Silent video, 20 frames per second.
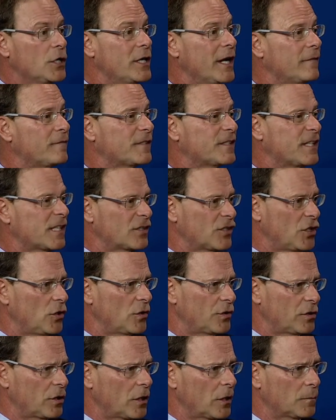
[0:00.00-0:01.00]
you have
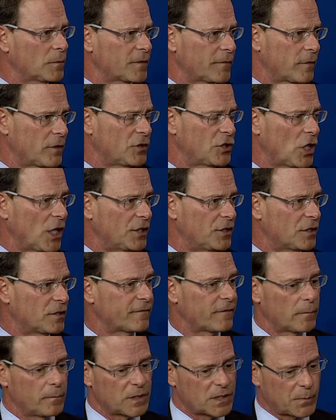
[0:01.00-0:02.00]
6-year terms for the judges
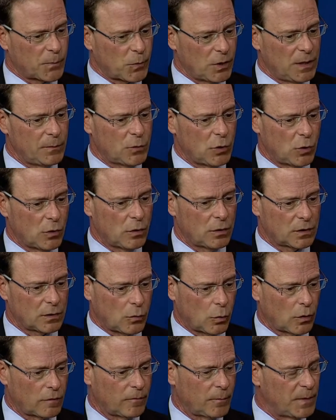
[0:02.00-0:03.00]
from the Supreme Court,
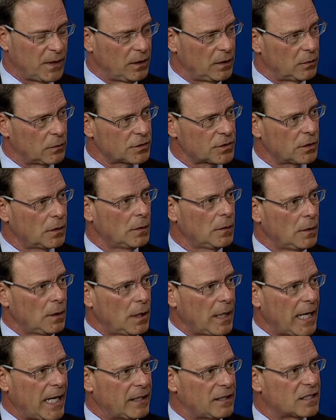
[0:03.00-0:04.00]
Court of Appeals,
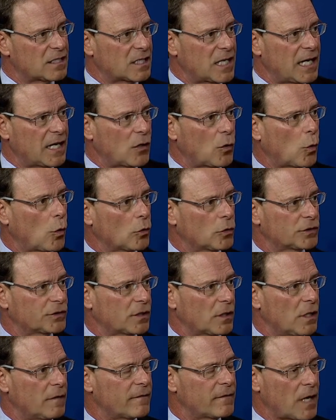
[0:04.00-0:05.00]
and the state
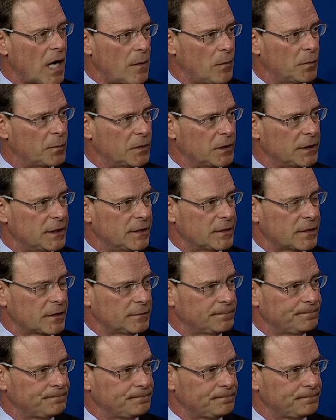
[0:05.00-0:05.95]
courts of common pleas.